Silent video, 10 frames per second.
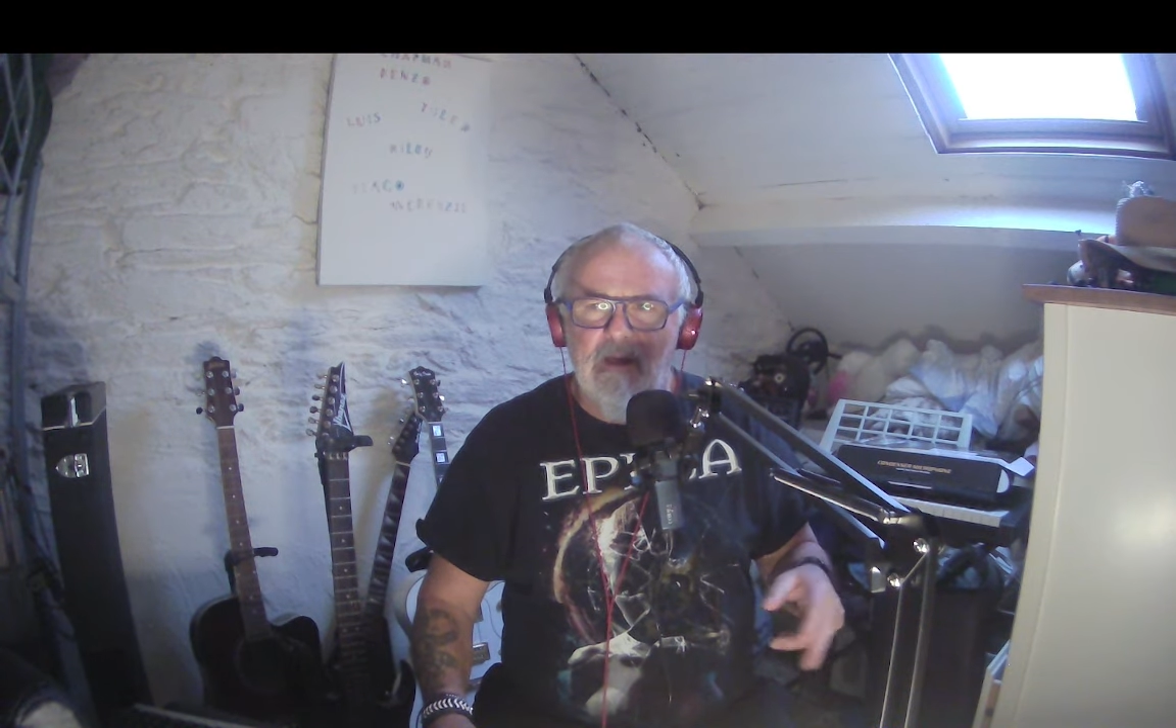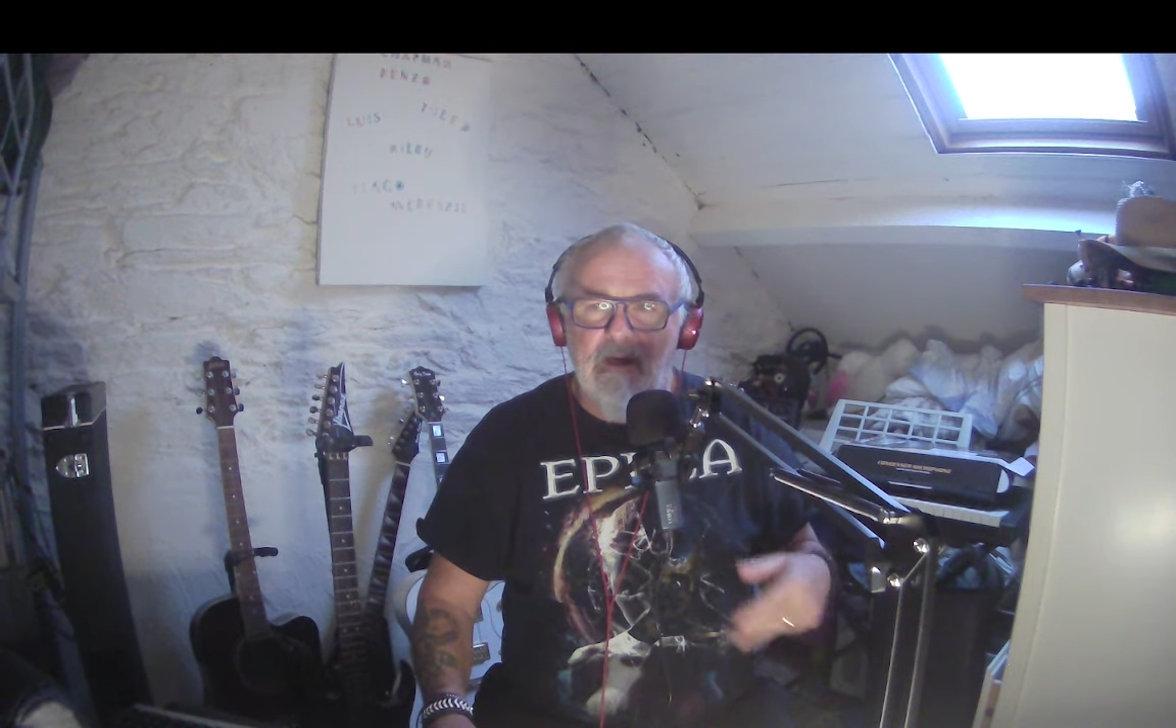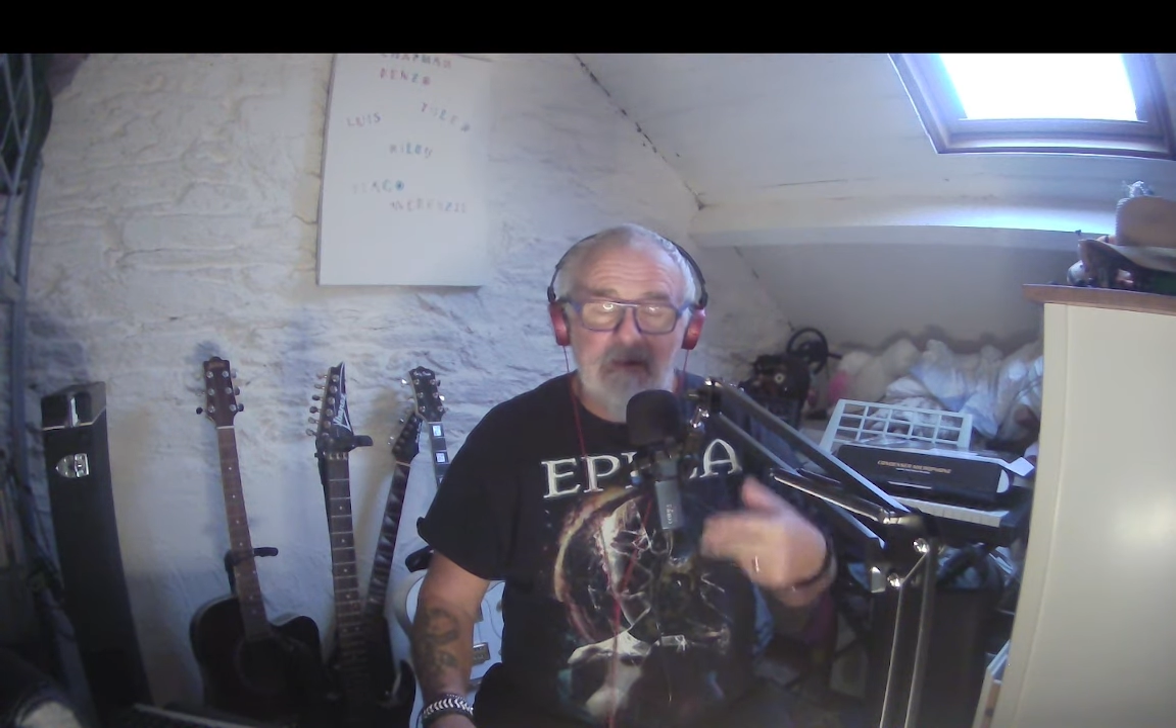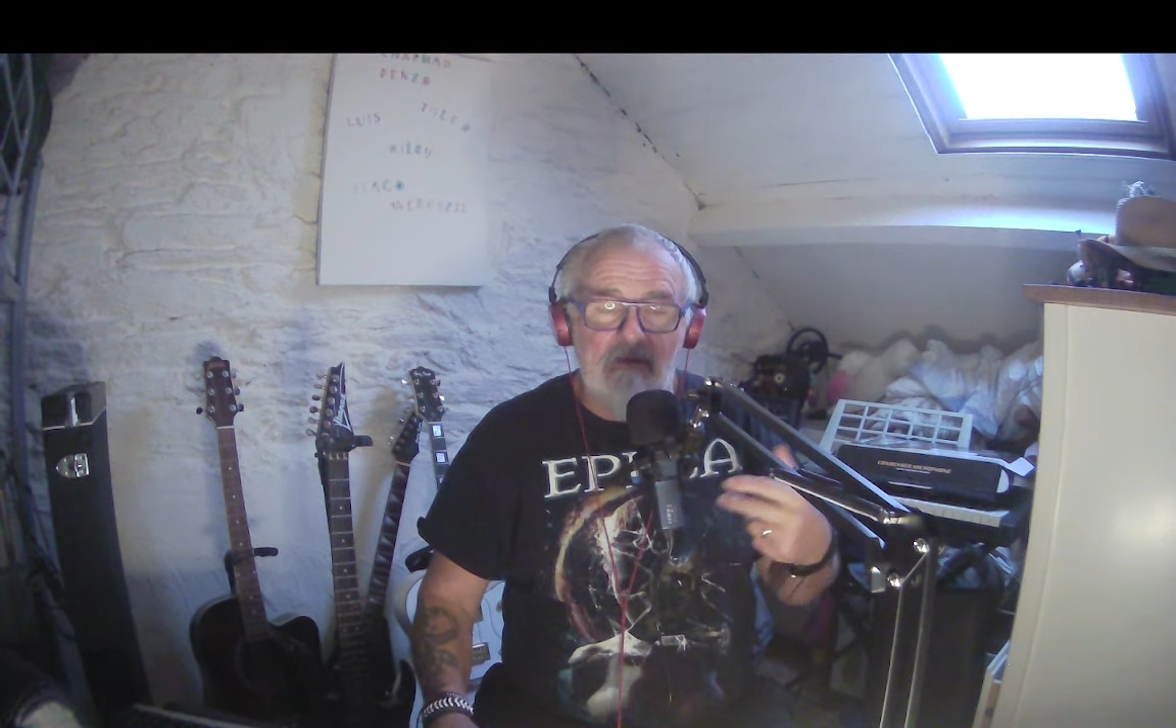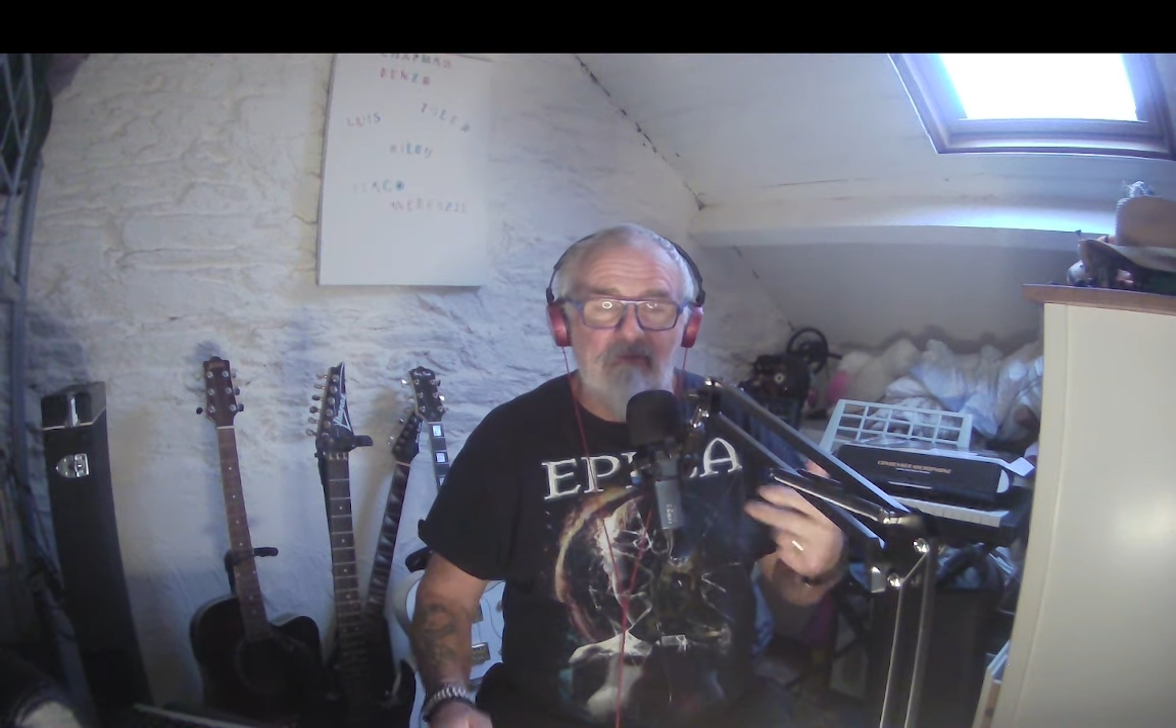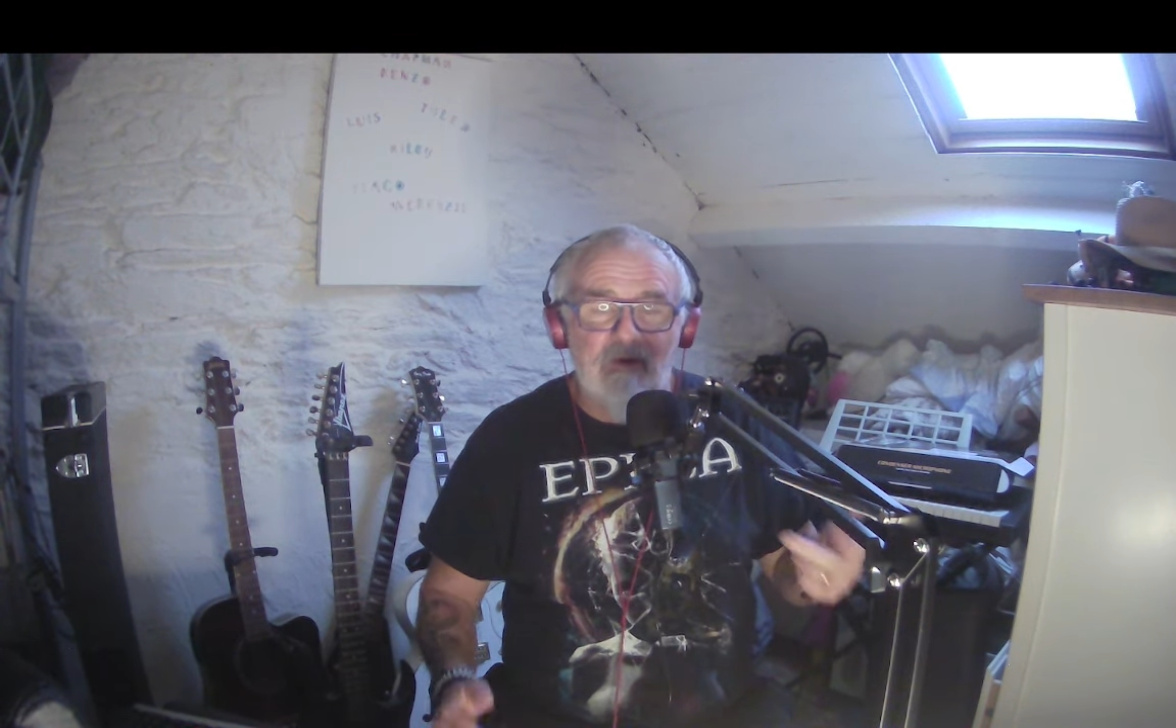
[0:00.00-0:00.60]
I didn't